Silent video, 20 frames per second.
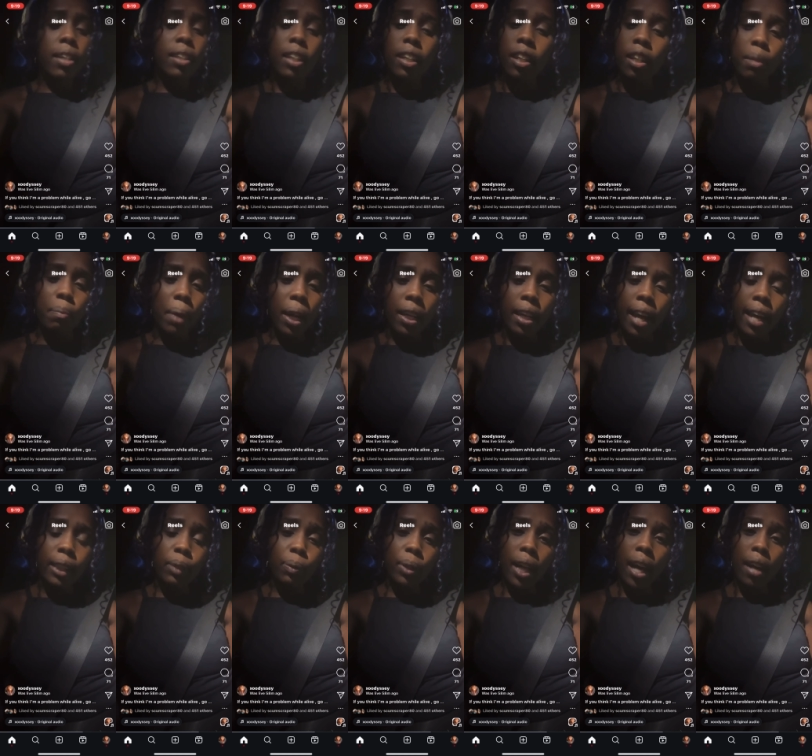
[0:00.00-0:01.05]
Did anybody
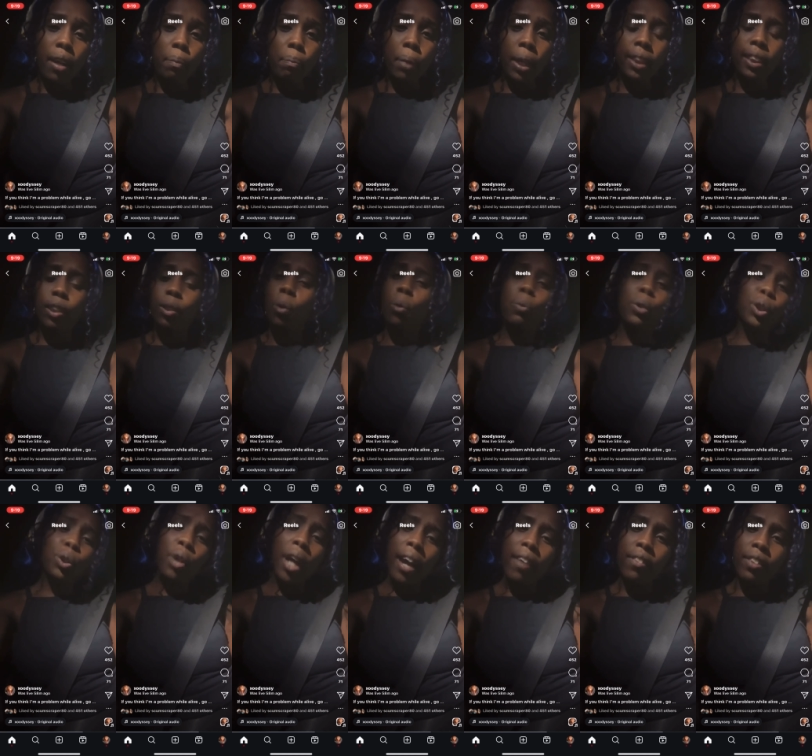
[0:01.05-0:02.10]
ask what kind of buses? Who
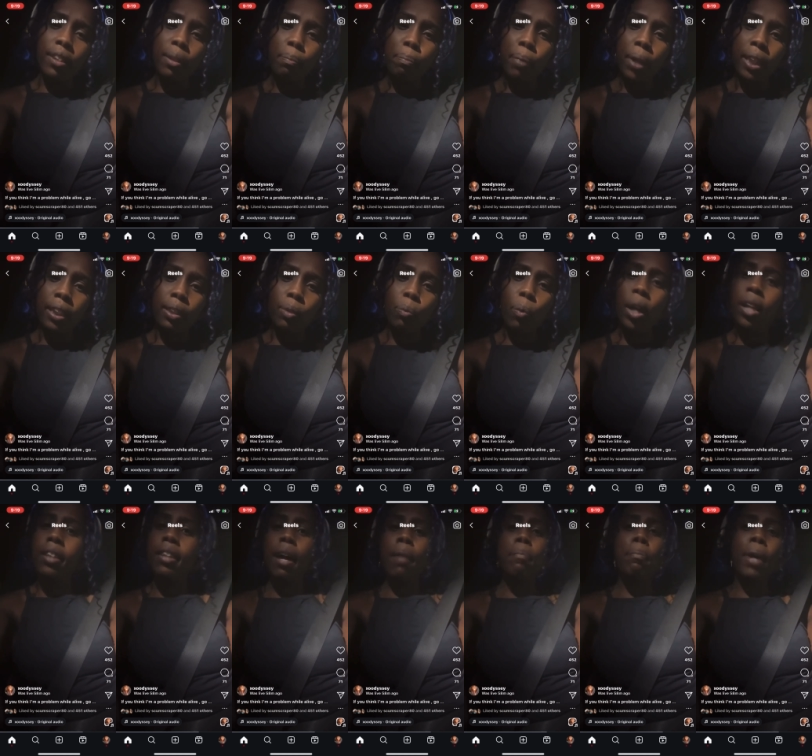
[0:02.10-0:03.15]
was driving the bus?
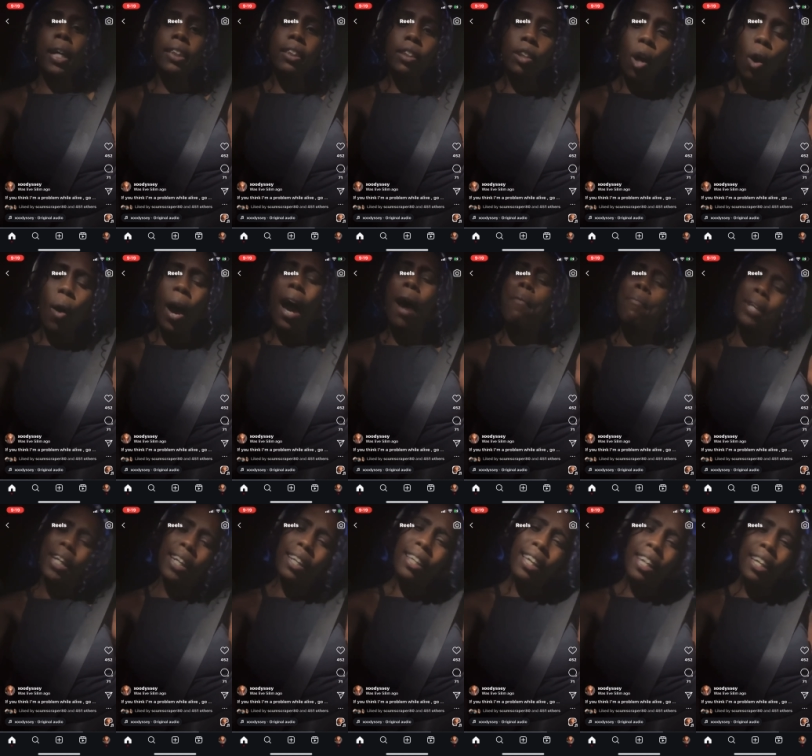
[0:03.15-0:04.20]
Where did that bus go? How
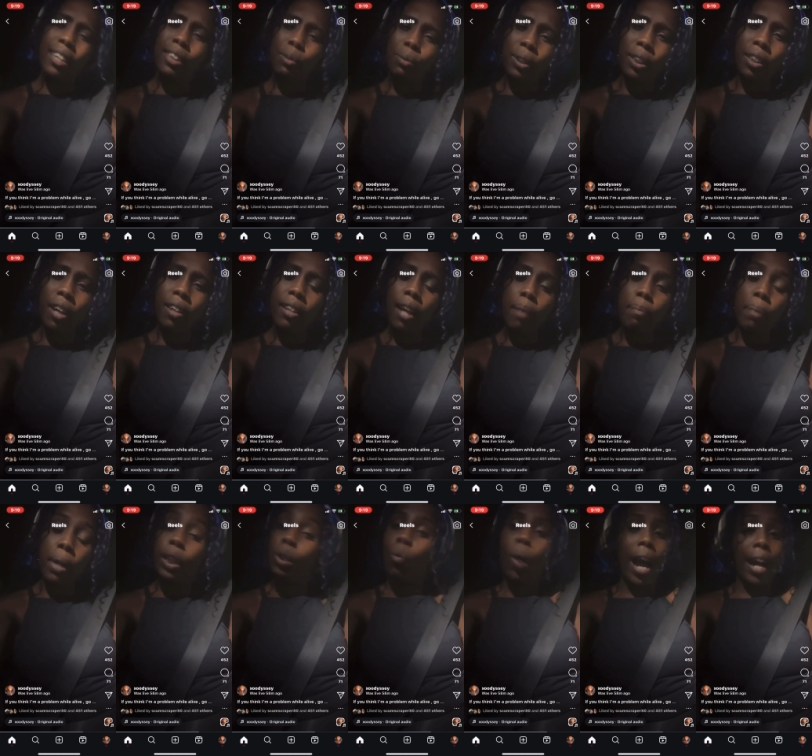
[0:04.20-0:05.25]
many kids was on that
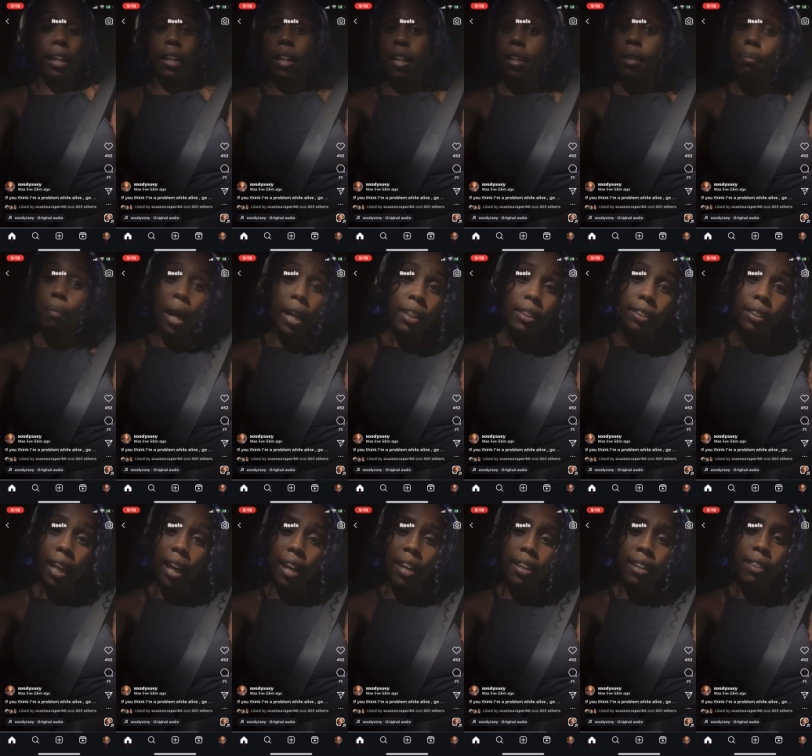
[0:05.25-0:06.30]
bus? Why didn't anybody
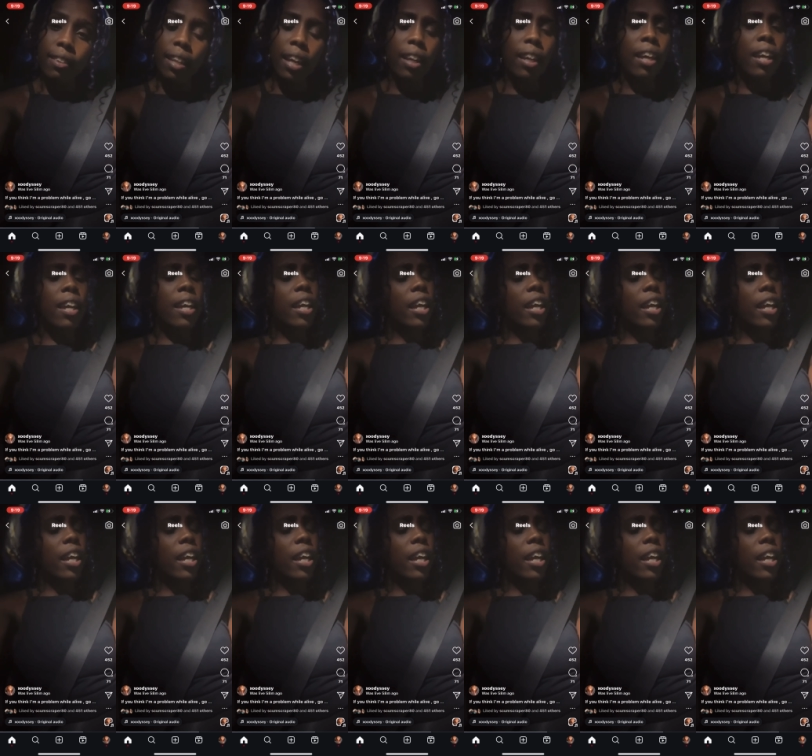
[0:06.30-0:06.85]
say anything?